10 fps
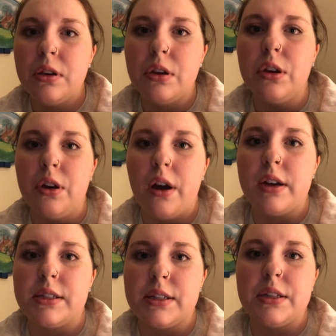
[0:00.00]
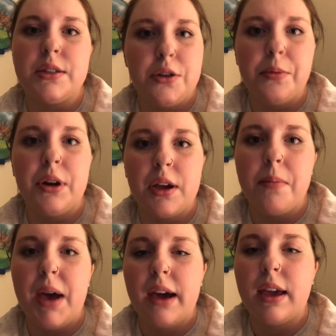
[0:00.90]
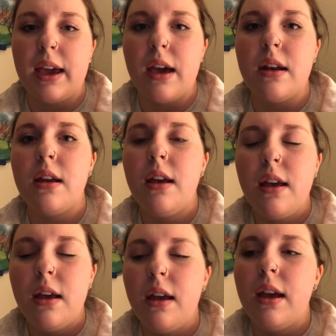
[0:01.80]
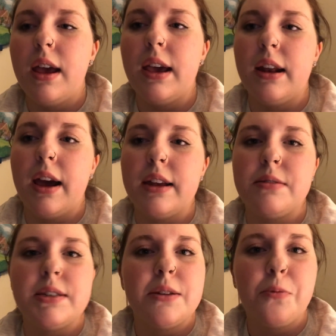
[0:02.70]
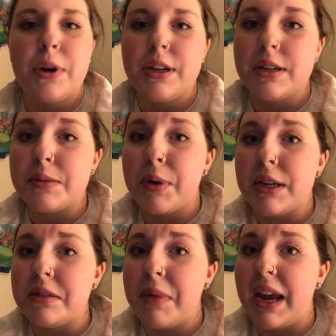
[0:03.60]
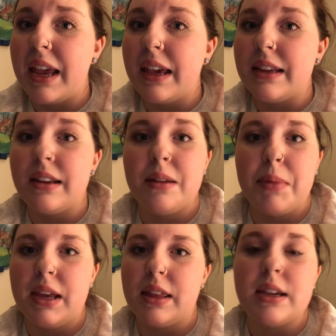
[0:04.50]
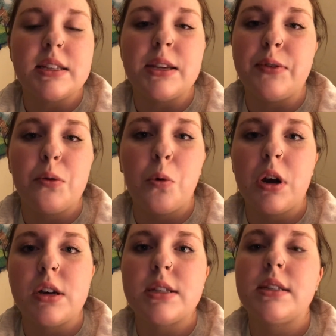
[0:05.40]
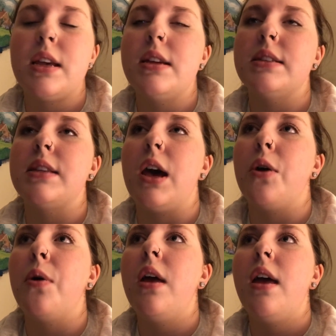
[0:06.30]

could cause the tumor to come back again. And I didn't want it to spread to my hand and make things even worse. So